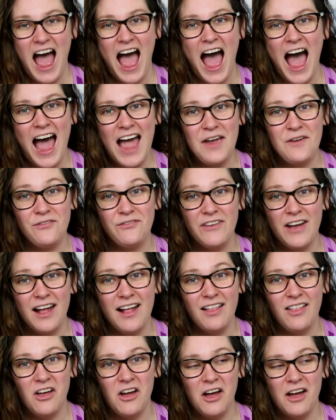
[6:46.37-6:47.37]
I fell
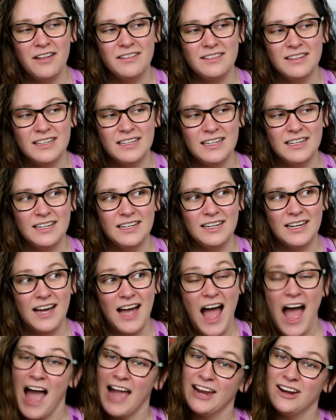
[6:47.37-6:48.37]
on the
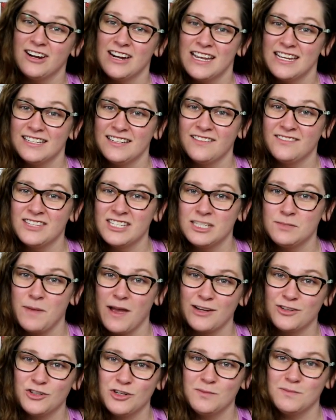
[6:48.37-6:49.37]
higher end of the
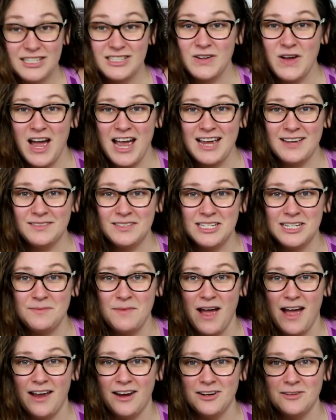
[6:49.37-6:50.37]
spectrum, so I am Team
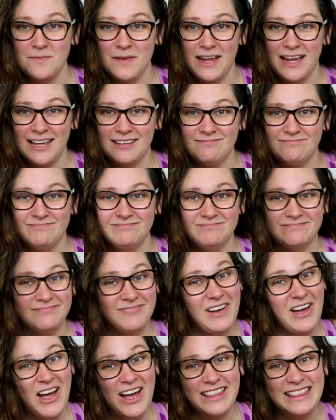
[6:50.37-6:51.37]
Iron Man
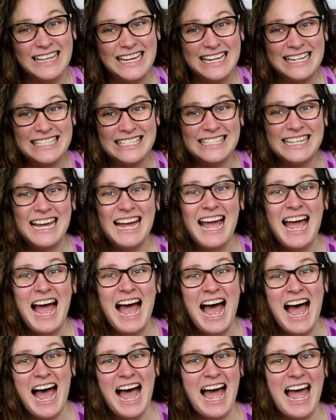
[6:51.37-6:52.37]
on this.
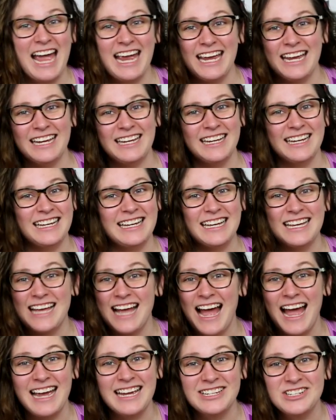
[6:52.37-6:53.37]
I
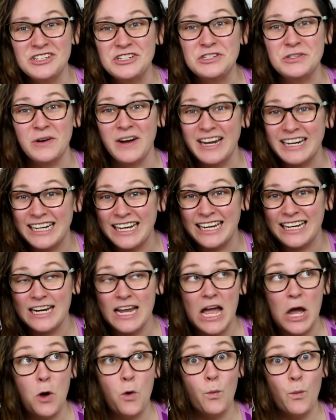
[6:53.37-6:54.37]
I enjoyed
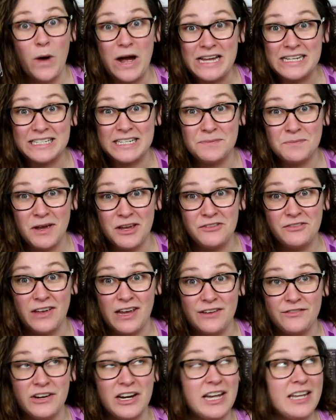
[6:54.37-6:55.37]
it. Was it my
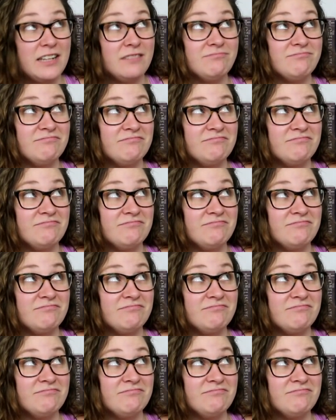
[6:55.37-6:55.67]
favorite?